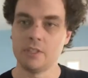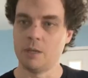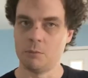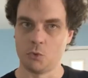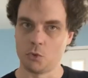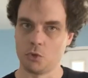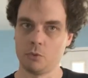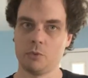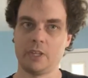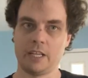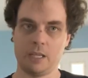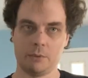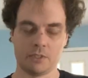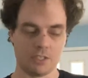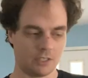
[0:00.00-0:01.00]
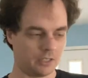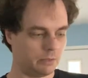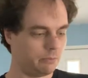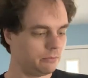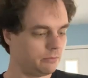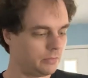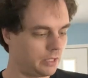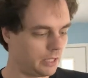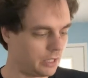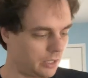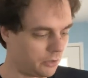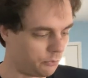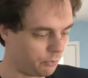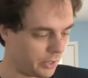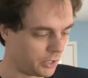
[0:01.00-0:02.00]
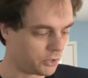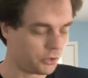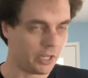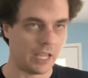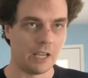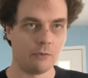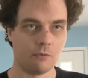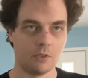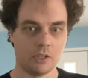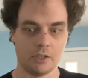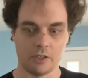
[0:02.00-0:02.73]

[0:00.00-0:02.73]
a more reliable system of making sure you have